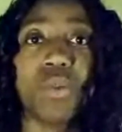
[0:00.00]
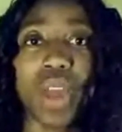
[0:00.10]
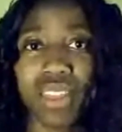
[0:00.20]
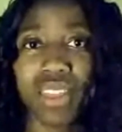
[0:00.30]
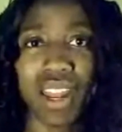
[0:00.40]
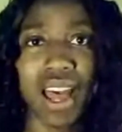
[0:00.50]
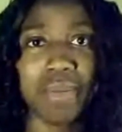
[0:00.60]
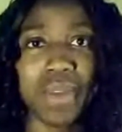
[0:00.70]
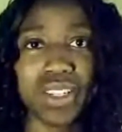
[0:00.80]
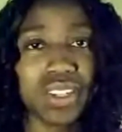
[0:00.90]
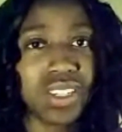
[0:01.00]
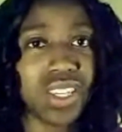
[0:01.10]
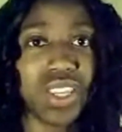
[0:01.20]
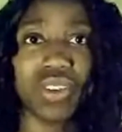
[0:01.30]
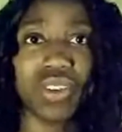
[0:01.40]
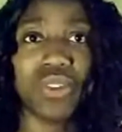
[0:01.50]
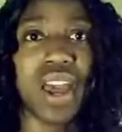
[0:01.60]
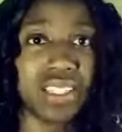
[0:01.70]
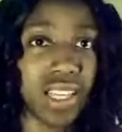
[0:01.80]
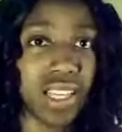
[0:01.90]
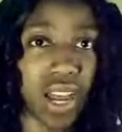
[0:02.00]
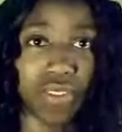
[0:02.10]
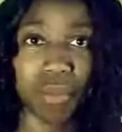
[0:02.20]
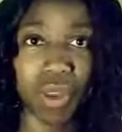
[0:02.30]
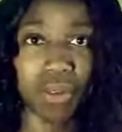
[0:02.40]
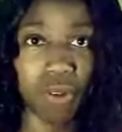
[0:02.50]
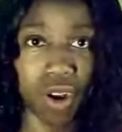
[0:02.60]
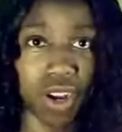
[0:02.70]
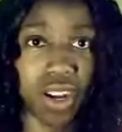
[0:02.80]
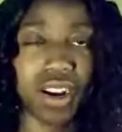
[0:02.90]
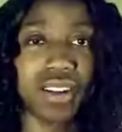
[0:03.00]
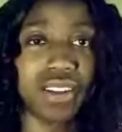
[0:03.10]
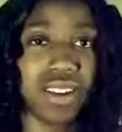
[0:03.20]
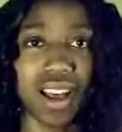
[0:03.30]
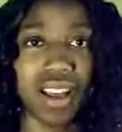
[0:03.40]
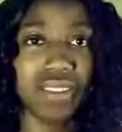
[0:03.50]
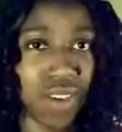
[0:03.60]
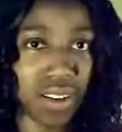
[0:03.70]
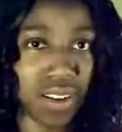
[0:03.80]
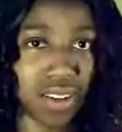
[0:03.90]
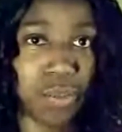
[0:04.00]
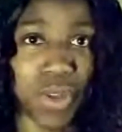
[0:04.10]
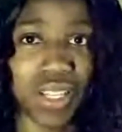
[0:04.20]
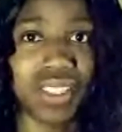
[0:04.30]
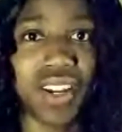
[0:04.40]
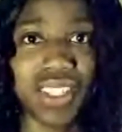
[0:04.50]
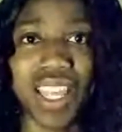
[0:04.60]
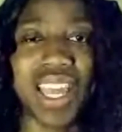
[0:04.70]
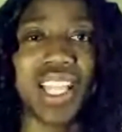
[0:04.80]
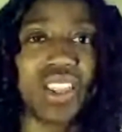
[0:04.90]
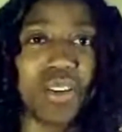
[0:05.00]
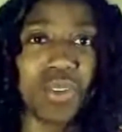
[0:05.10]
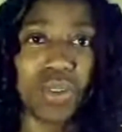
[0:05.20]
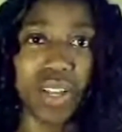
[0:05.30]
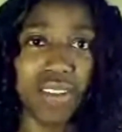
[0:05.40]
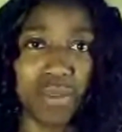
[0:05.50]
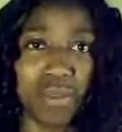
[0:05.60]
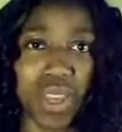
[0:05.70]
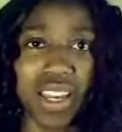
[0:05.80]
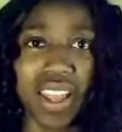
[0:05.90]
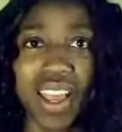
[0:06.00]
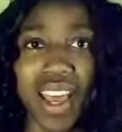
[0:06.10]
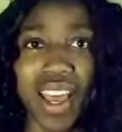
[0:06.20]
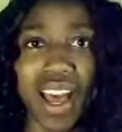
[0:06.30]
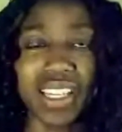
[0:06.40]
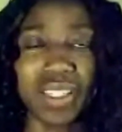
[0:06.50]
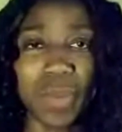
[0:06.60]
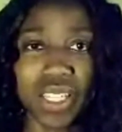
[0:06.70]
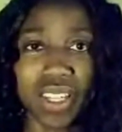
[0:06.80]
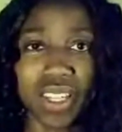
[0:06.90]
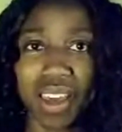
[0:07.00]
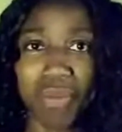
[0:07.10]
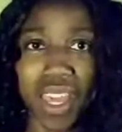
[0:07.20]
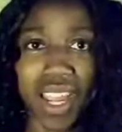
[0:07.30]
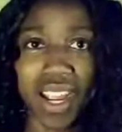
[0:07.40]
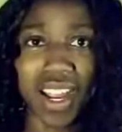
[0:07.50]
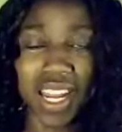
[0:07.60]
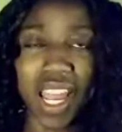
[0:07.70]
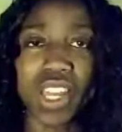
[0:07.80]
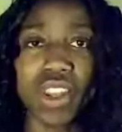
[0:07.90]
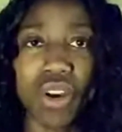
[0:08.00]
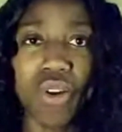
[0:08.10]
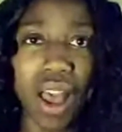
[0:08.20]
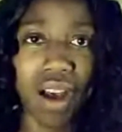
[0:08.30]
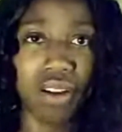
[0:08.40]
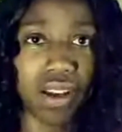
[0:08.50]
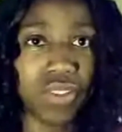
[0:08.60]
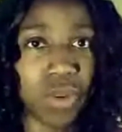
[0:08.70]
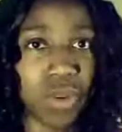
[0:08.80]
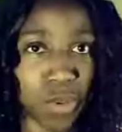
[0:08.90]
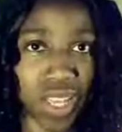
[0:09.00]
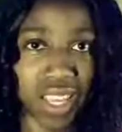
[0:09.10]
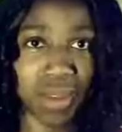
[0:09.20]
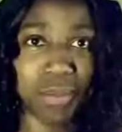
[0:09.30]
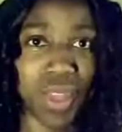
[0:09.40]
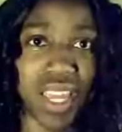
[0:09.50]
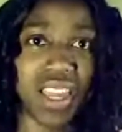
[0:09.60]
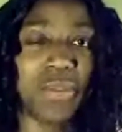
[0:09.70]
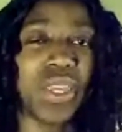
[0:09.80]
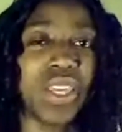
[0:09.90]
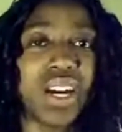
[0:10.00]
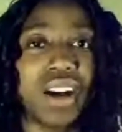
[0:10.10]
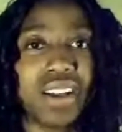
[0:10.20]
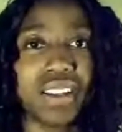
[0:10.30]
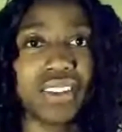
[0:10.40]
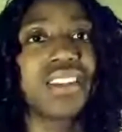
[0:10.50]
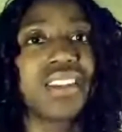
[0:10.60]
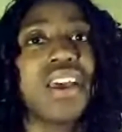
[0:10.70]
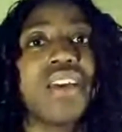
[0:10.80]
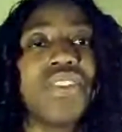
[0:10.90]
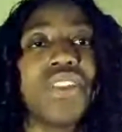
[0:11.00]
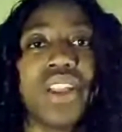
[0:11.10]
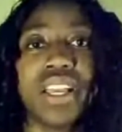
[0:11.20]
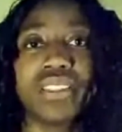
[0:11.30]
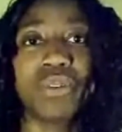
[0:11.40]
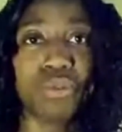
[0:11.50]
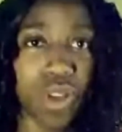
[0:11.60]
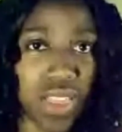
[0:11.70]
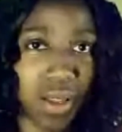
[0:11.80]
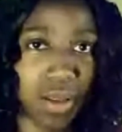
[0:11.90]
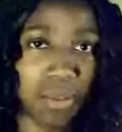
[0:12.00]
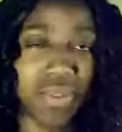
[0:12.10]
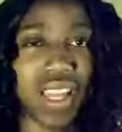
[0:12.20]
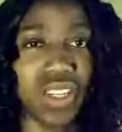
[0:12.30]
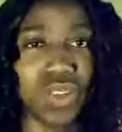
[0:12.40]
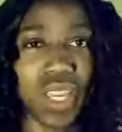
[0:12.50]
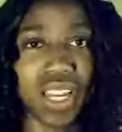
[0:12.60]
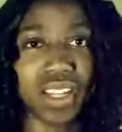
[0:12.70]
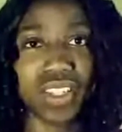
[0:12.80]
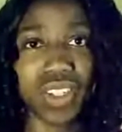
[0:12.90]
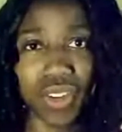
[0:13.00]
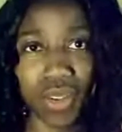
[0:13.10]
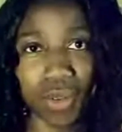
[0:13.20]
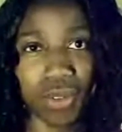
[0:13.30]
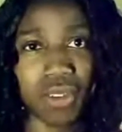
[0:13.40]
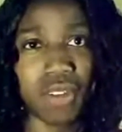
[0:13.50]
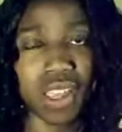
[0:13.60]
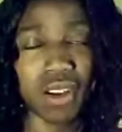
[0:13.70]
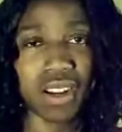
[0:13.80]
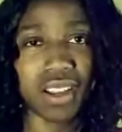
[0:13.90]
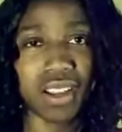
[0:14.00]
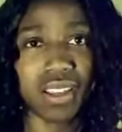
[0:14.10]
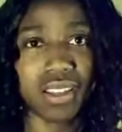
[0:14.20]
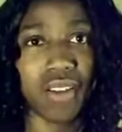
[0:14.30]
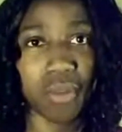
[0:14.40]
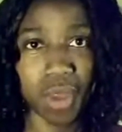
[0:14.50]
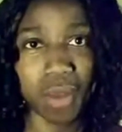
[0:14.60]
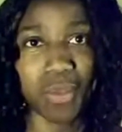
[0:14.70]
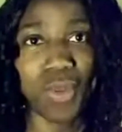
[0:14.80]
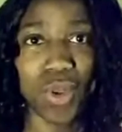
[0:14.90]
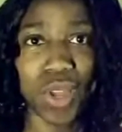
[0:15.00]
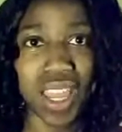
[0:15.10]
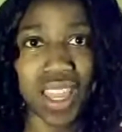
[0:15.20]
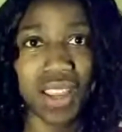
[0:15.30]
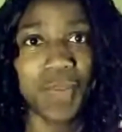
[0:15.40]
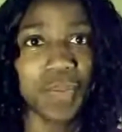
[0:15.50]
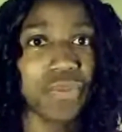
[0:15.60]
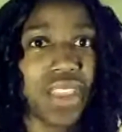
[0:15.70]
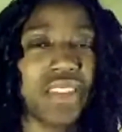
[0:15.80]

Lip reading: in the way that I mentioned to you as a government worker, non-federal, but certainly in local government. I spent time there, and I know how comfortable it can be, because there is a rhythm that you get into when you're a government employee.